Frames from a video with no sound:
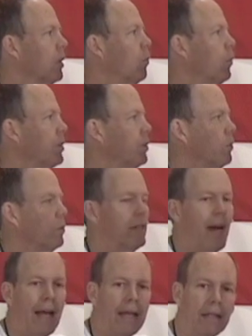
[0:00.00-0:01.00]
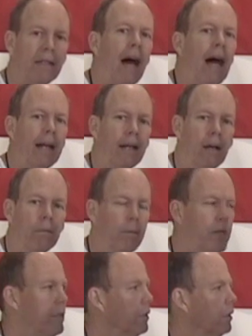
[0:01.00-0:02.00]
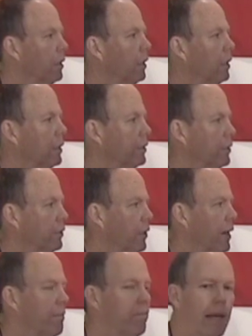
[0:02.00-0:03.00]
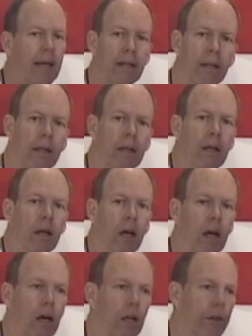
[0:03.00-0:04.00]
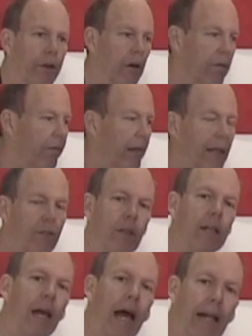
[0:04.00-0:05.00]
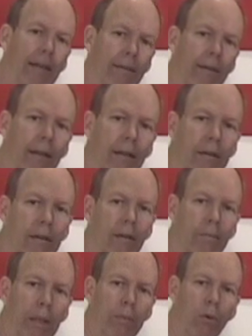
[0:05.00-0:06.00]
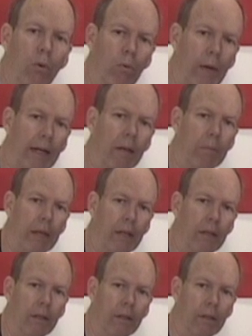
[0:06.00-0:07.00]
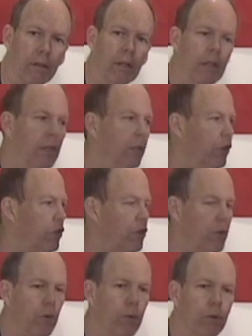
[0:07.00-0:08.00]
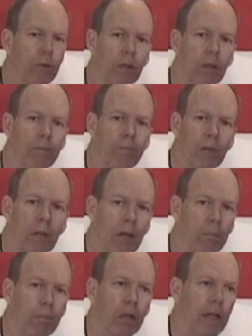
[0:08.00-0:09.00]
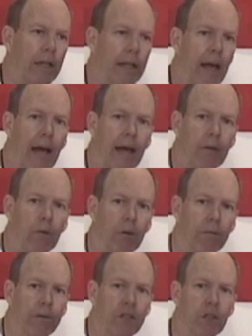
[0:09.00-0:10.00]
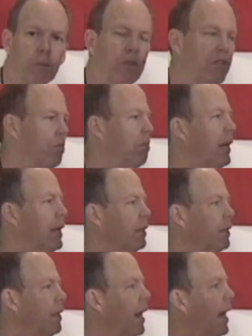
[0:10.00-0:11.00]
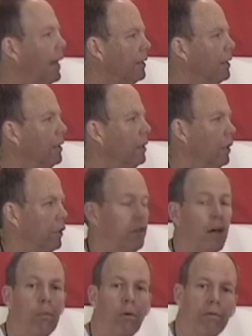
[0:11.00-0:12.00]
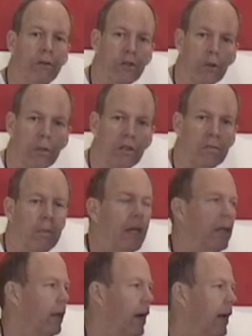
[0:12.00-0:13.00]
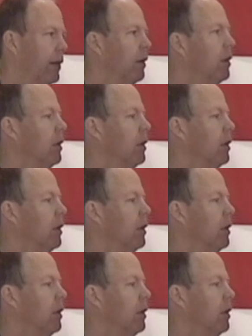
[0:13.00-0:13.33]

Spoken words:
When you tie a knot up here on your drive band, there are fancy knots that people will recommend to use, a blood knot or a fisherman's bend knot, a double fisherman's bend knot.